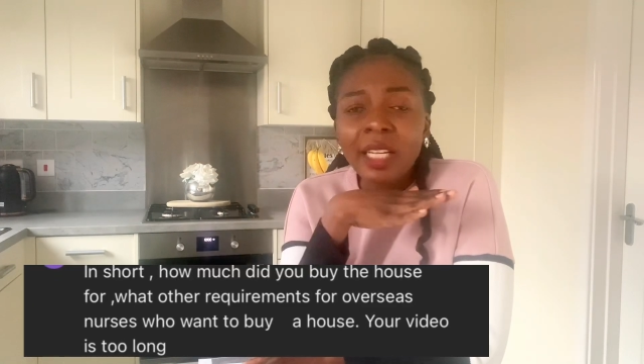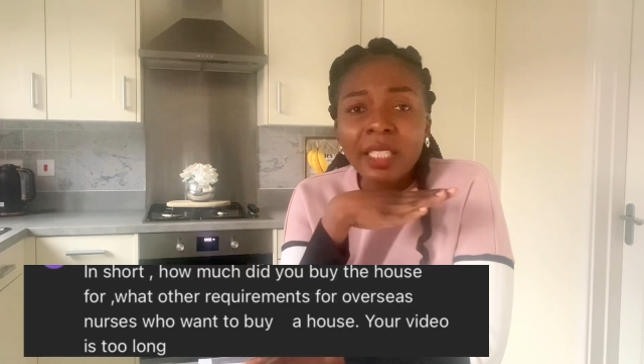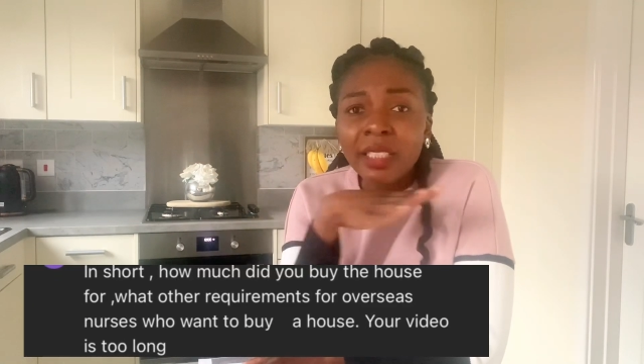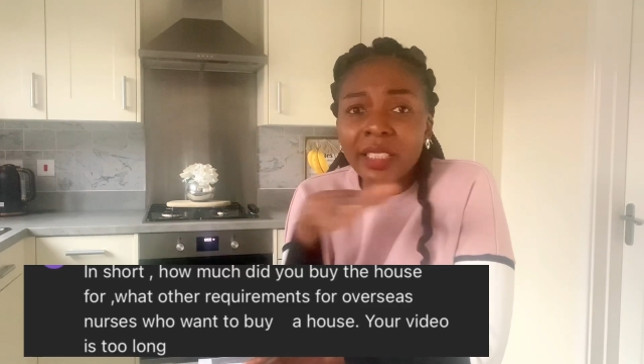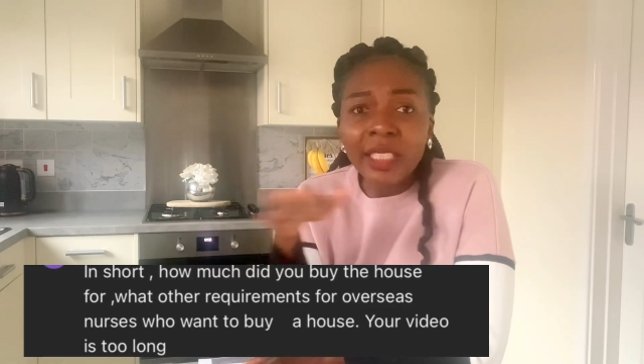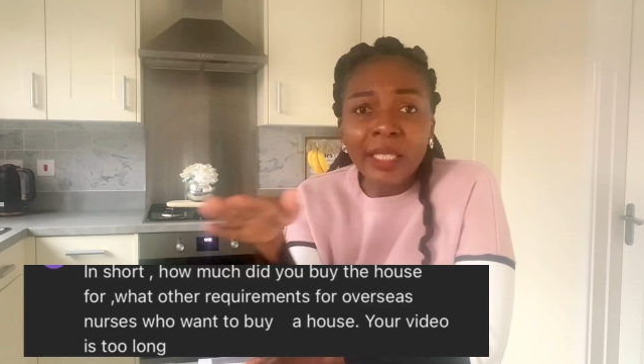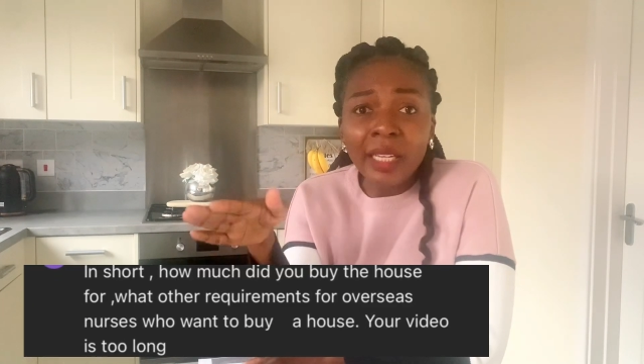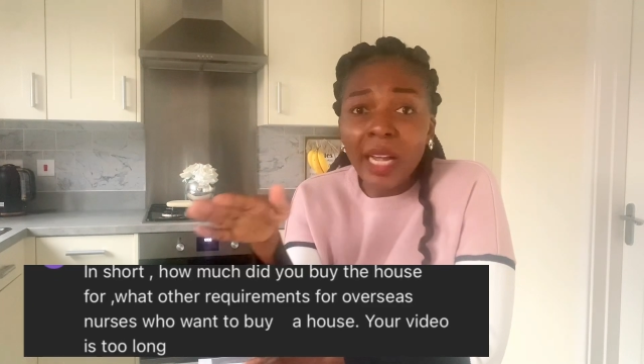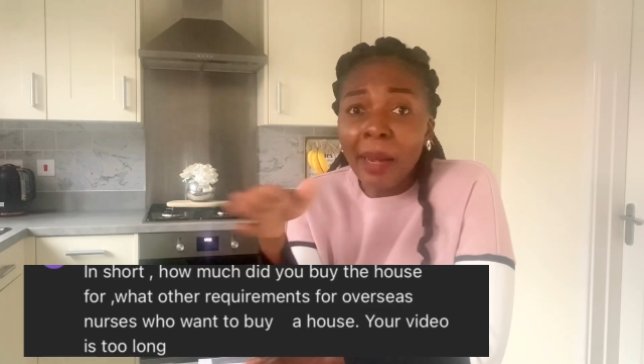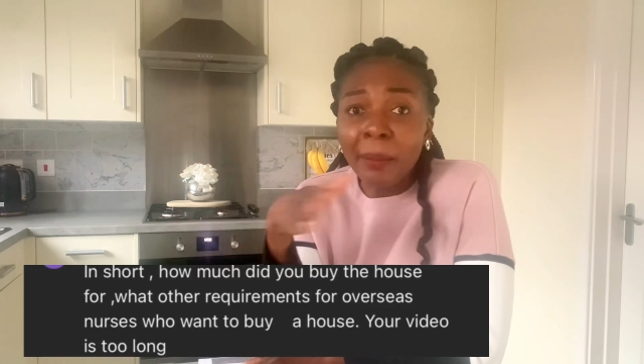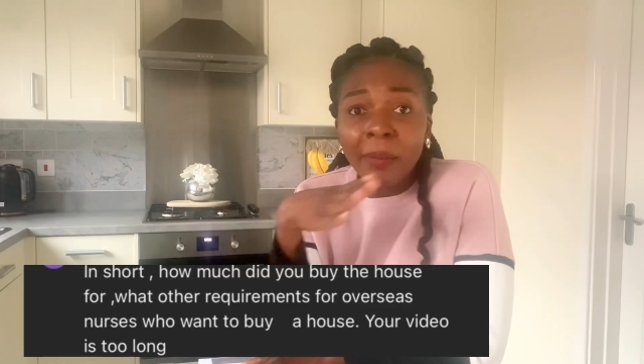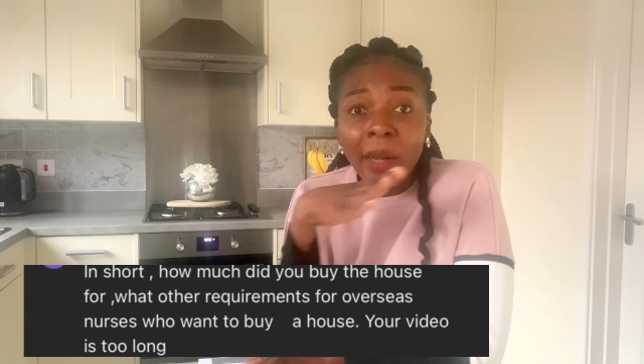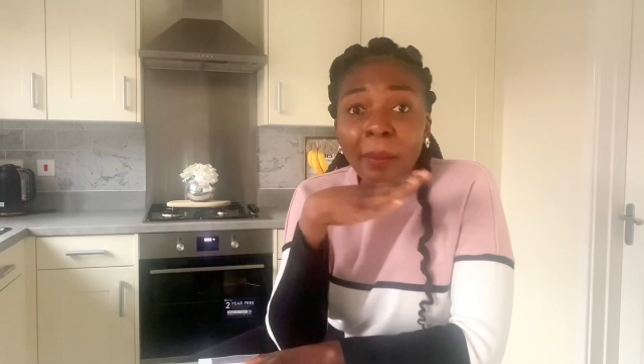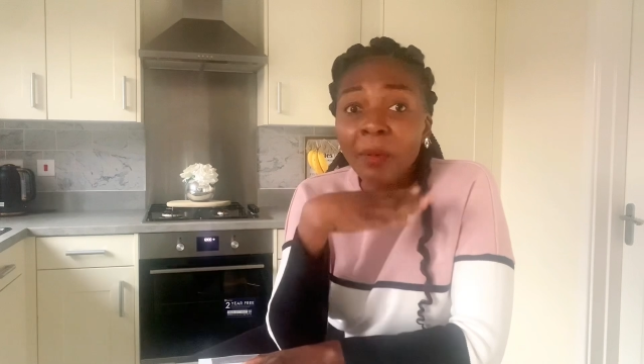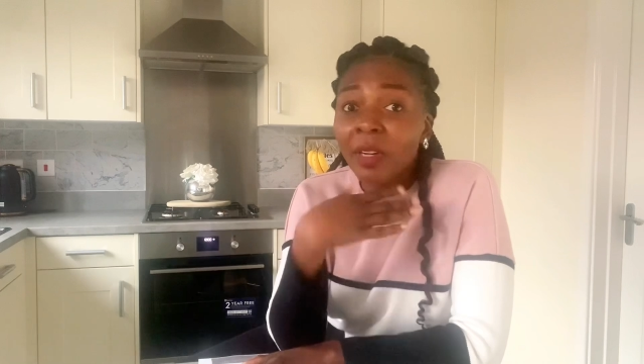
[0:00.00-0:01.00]
See,
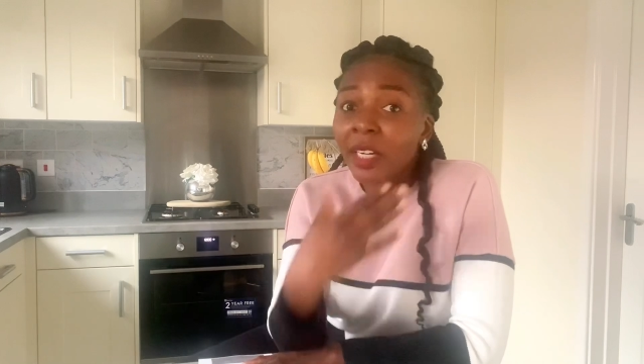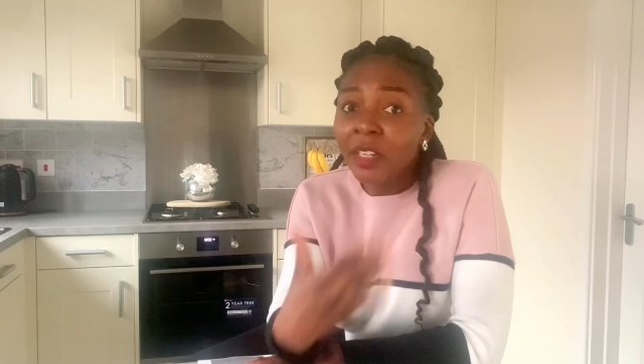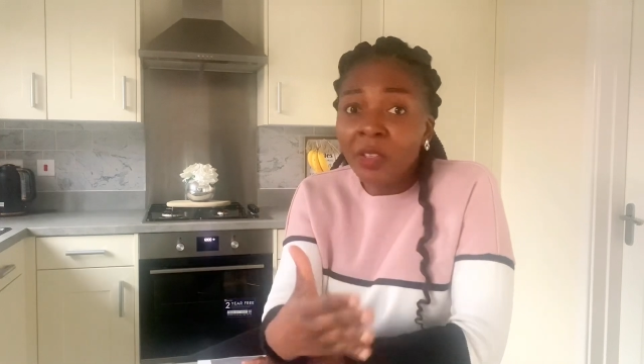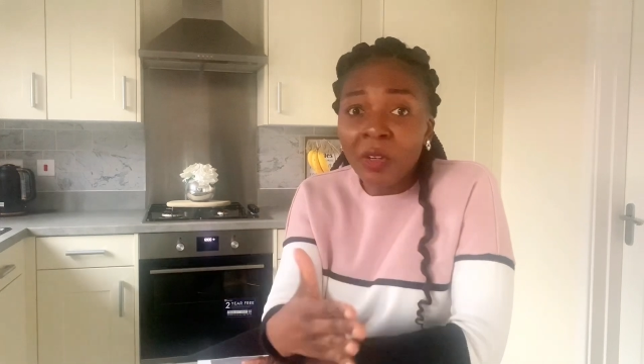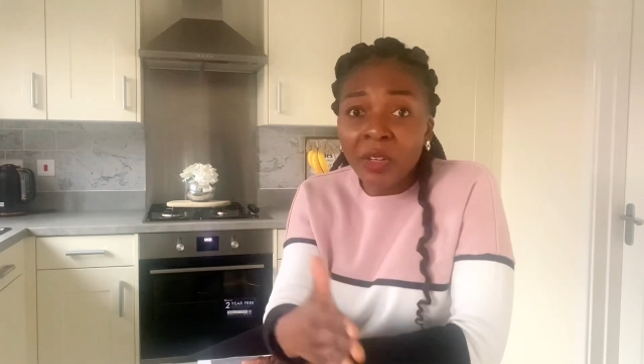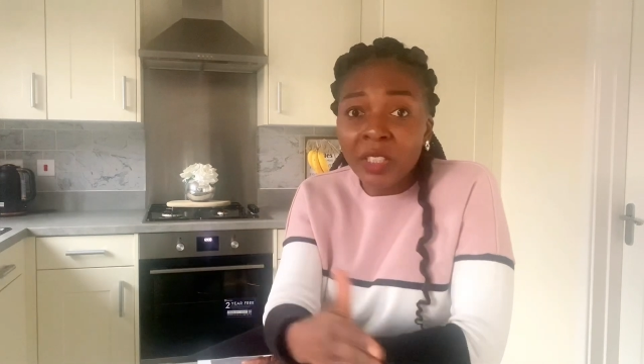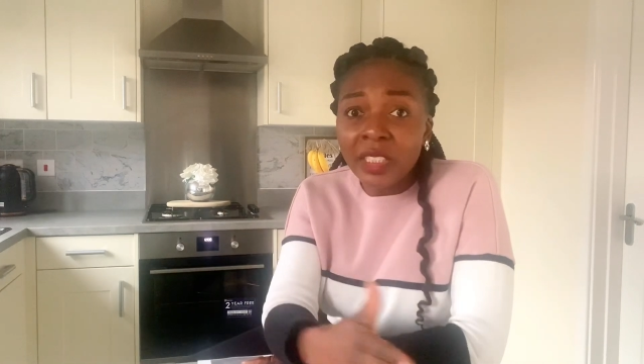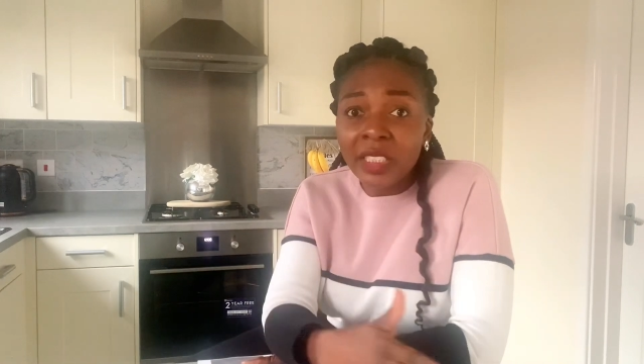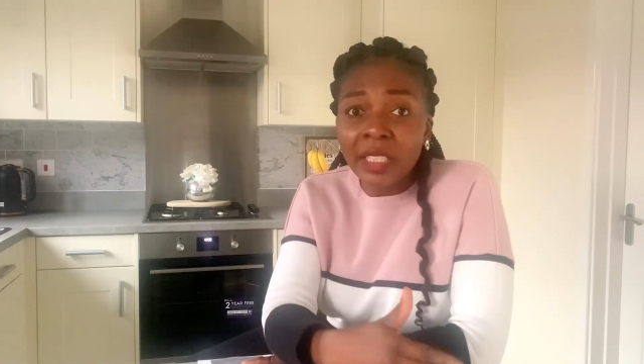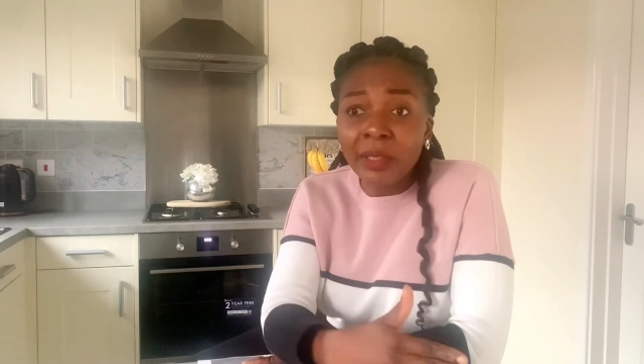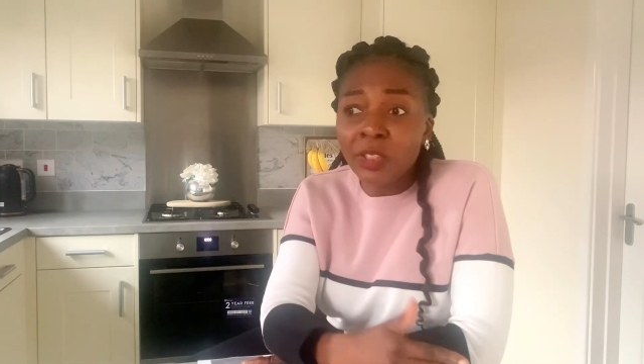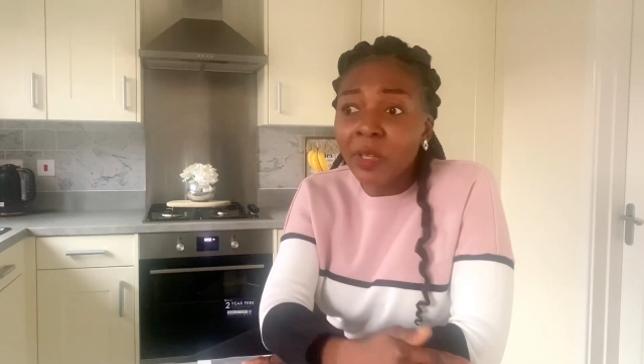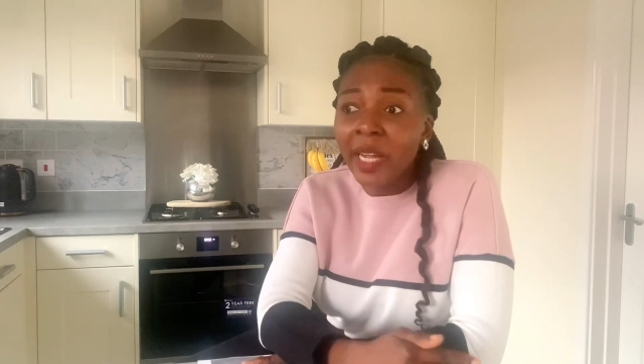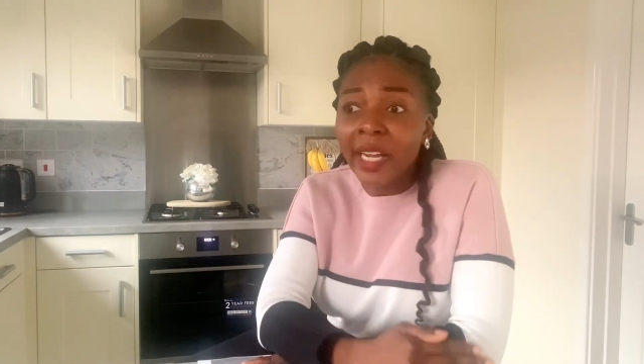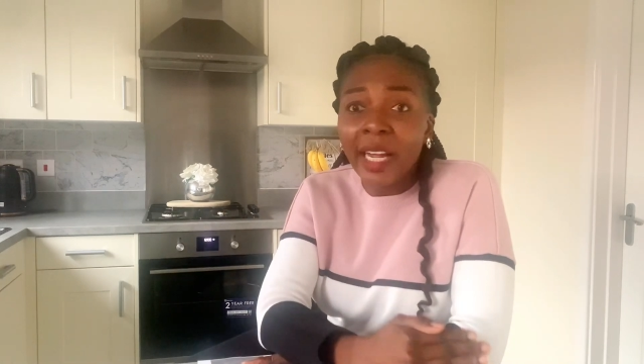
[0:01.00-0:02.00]
I'm not a nurse,
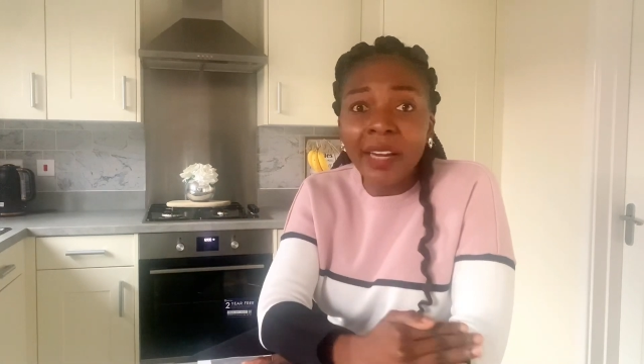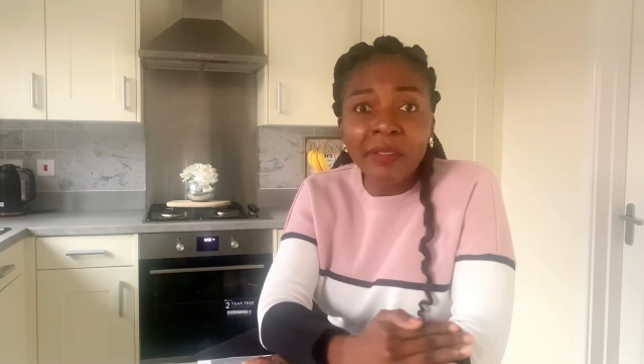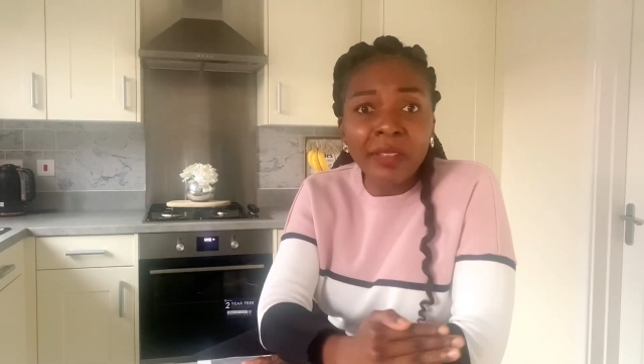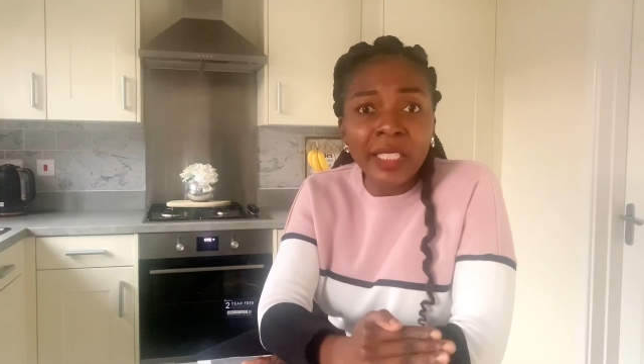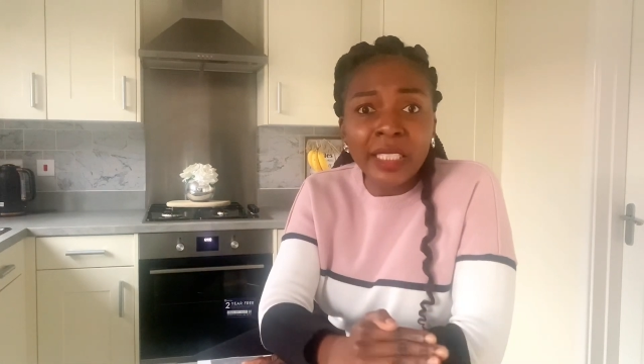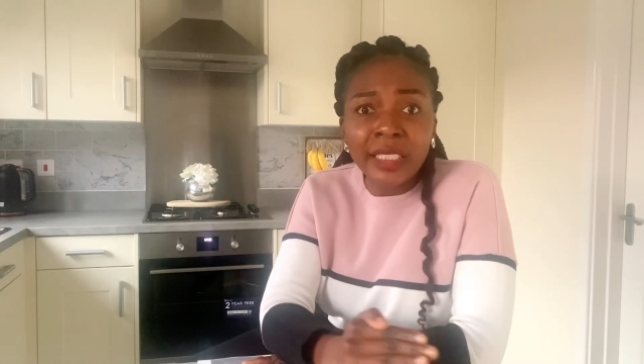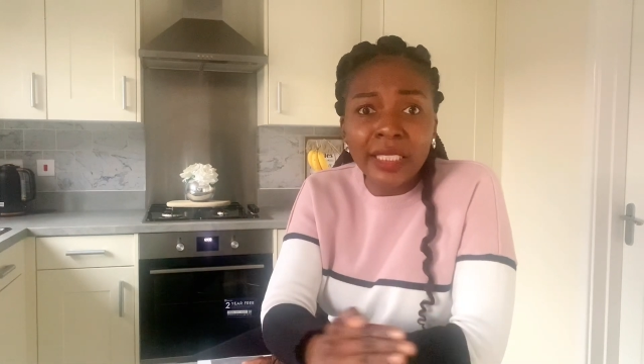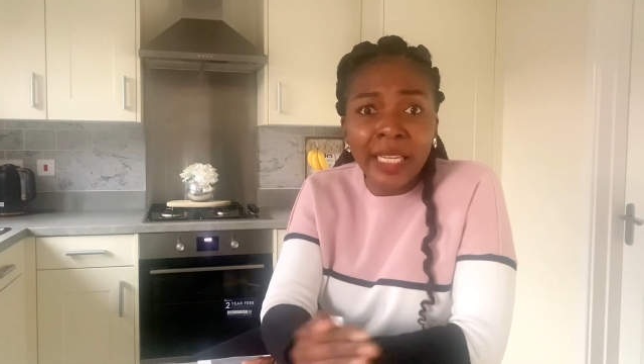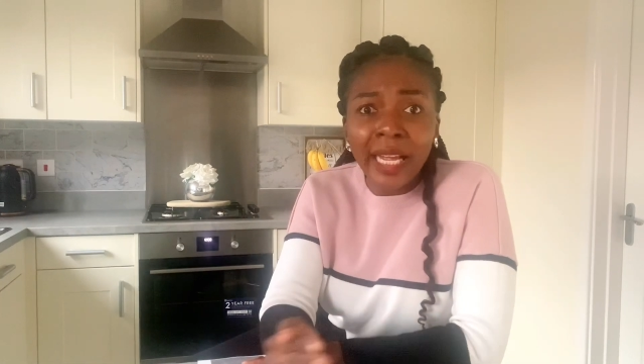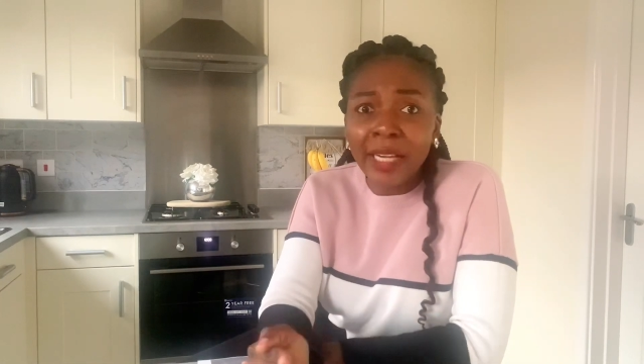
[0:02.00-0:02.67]
so I can't really say.